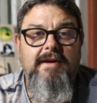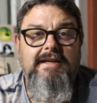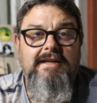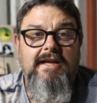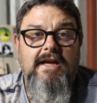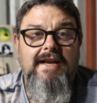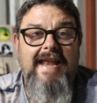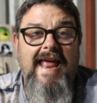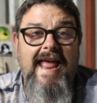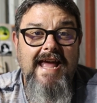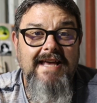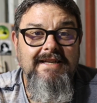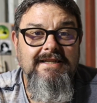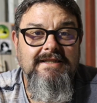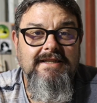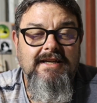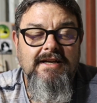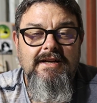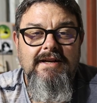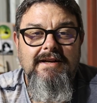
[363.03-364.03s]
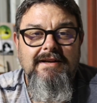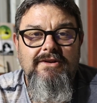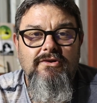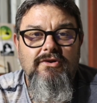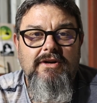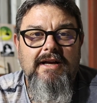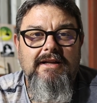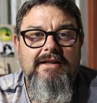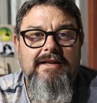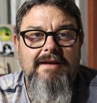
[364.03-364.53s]
Robbie10S,
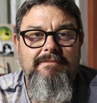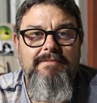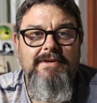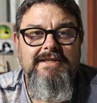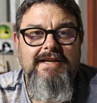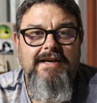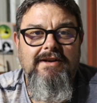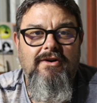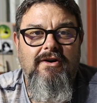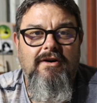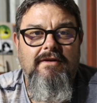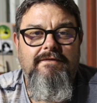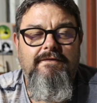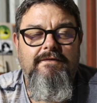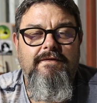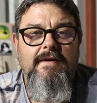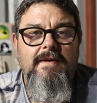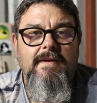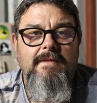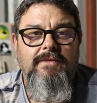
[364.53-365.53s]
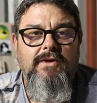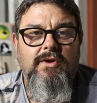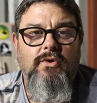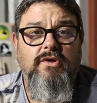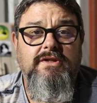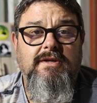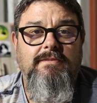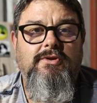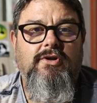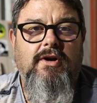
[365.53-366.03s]
you'll get 10% off
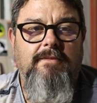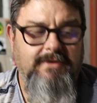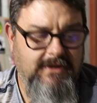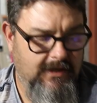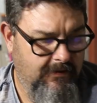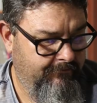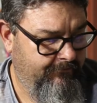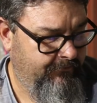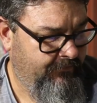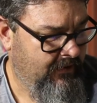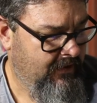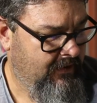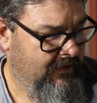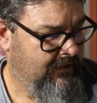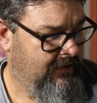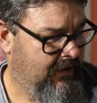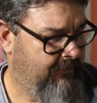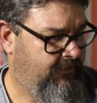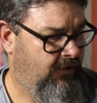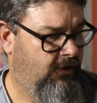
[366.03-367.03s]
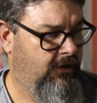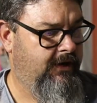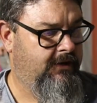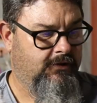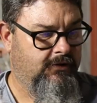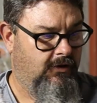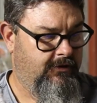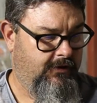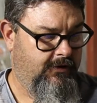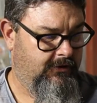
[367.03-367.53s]
your subscription if you
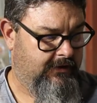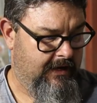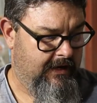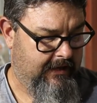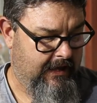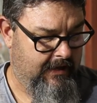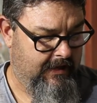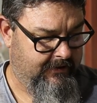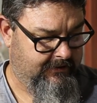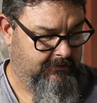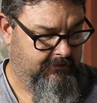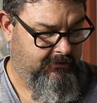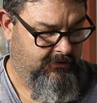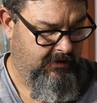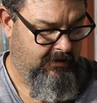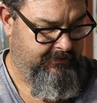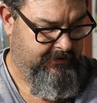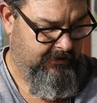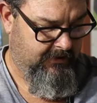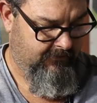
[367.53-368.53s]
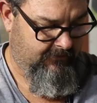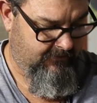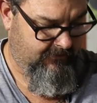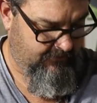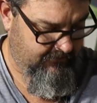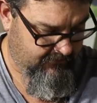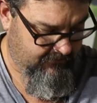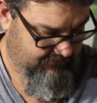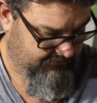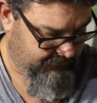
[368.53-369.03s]
decide to take out a subscription.